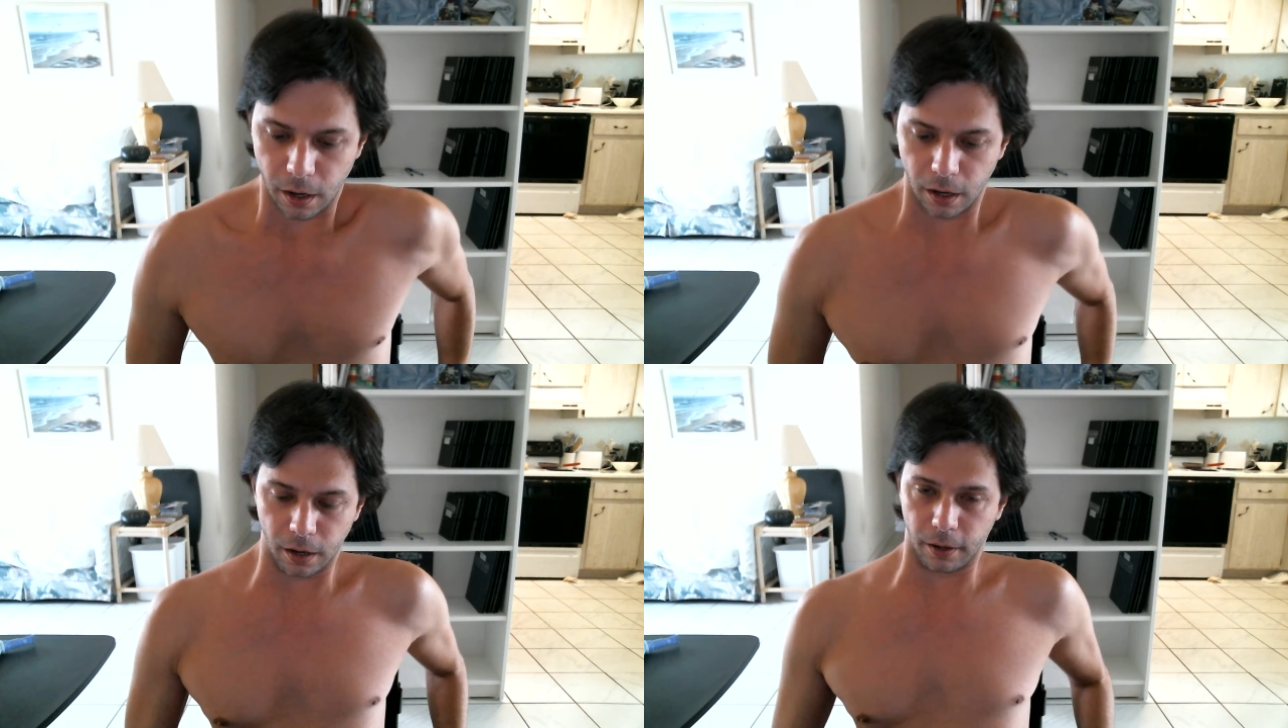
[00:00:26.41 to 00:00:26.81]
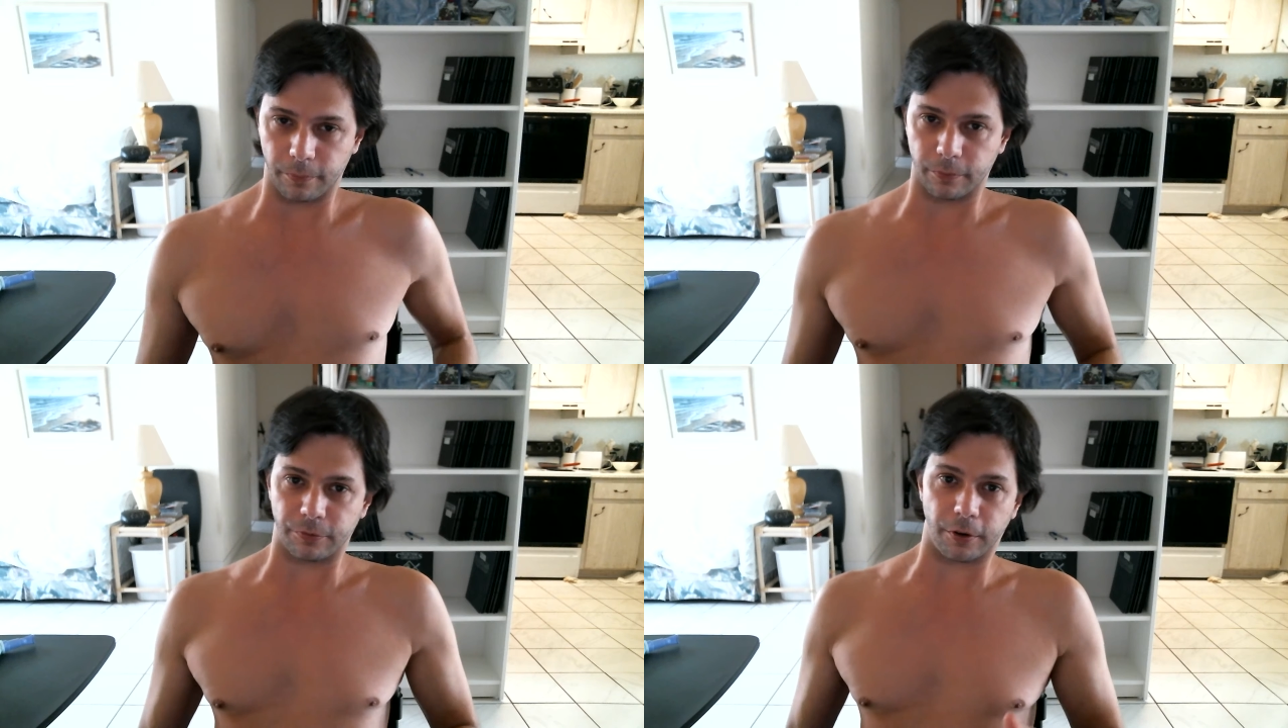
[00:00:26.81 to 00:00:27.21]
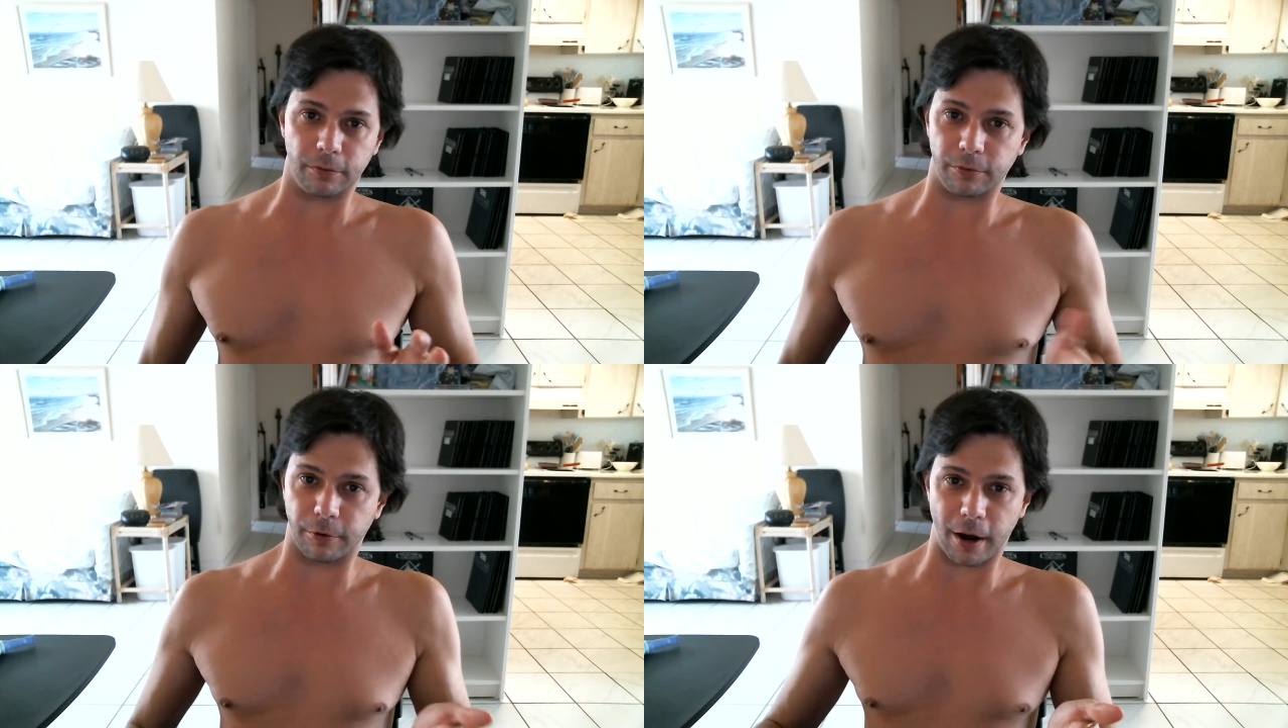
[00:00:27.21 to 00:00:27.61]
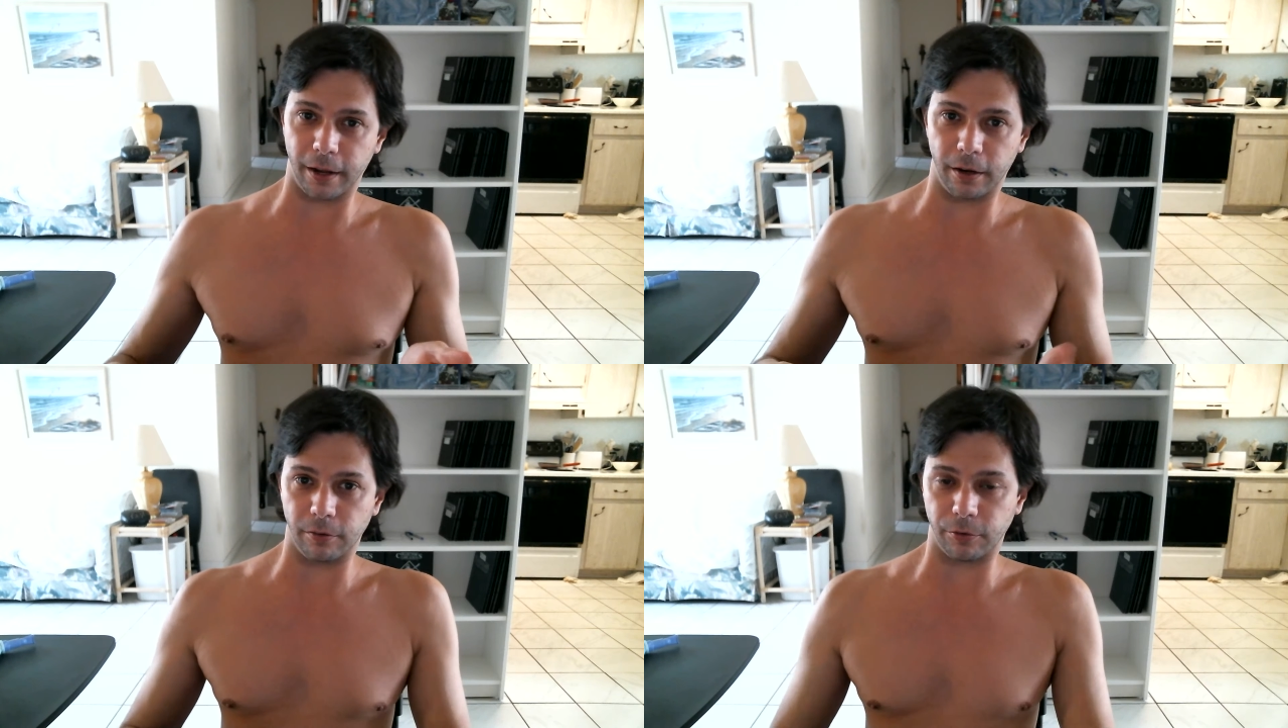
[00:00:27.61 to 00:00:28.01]
for a
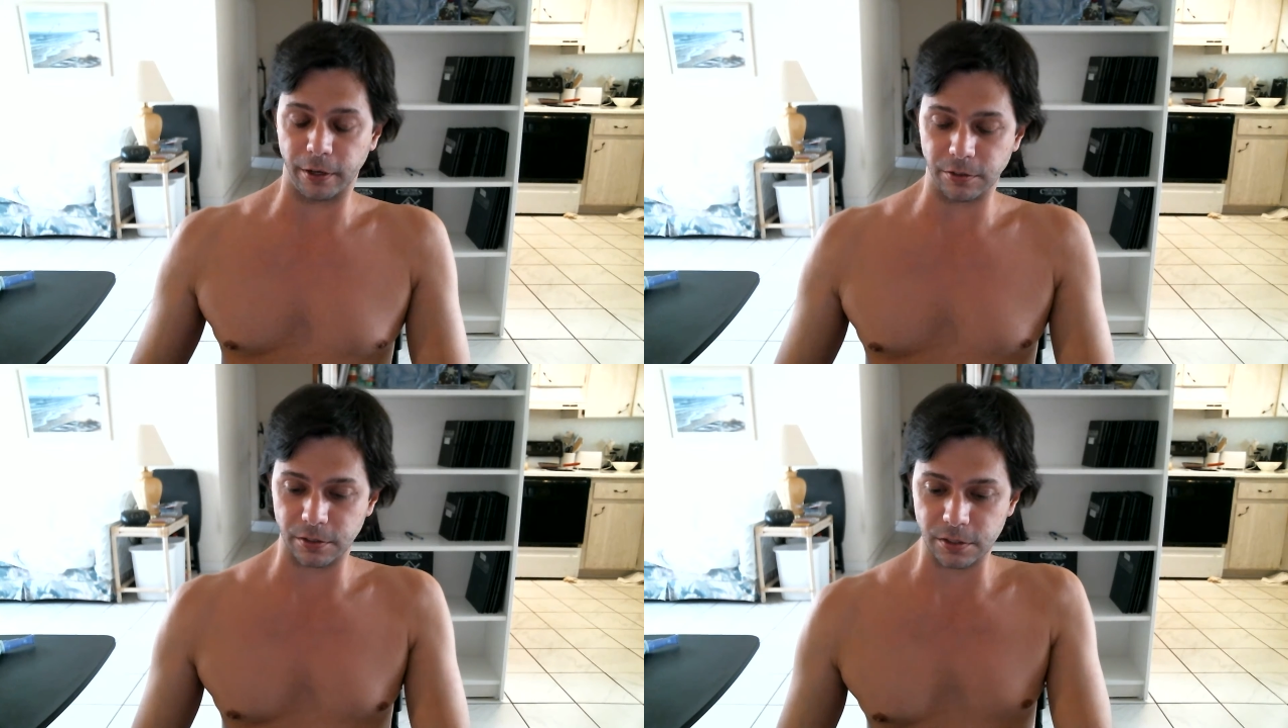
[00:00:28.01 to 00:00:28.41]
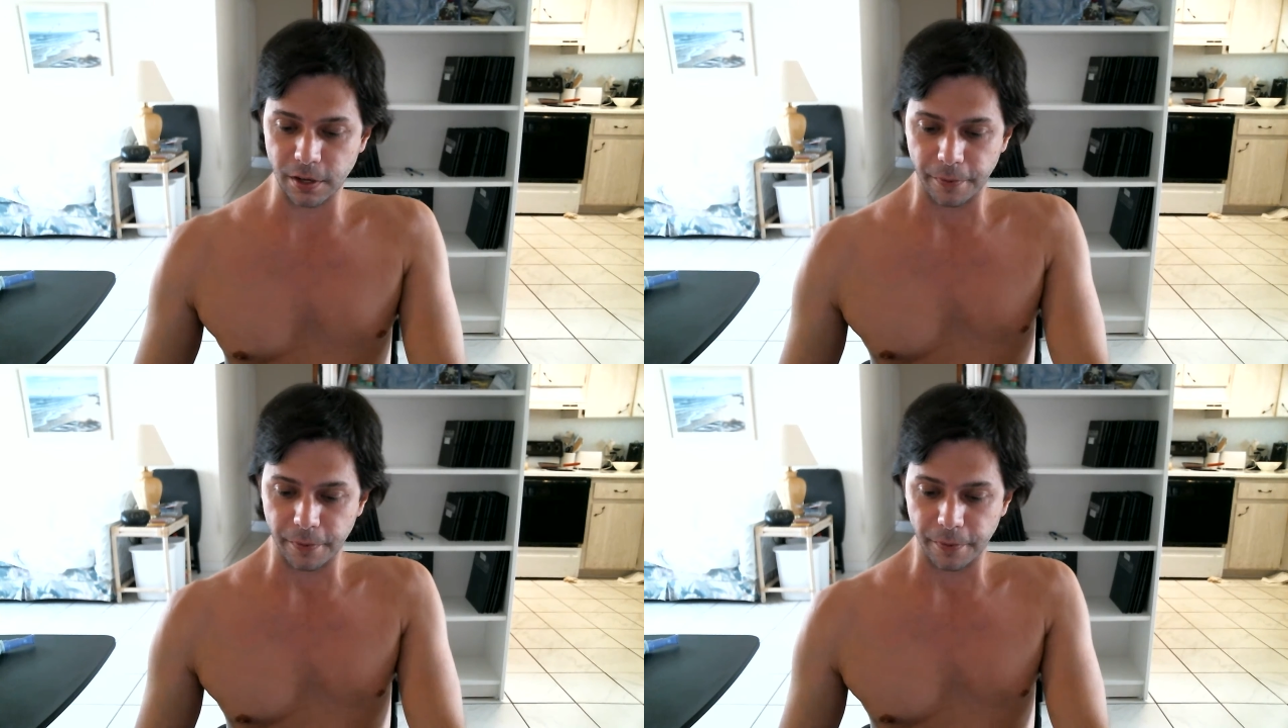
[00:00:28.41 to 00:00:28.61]
variety of reasons.